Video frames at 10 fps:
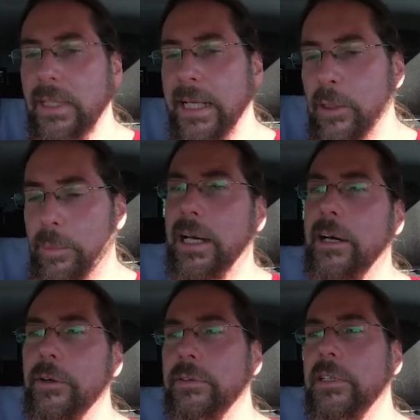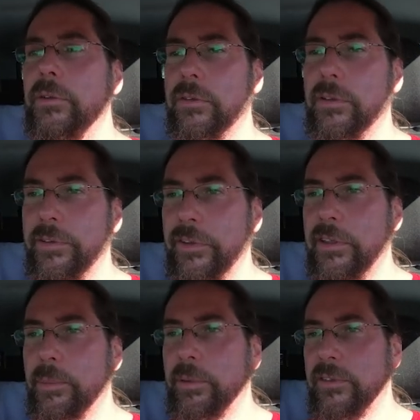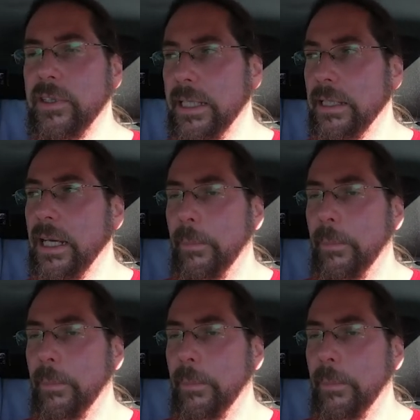and your power is reduced to 50%.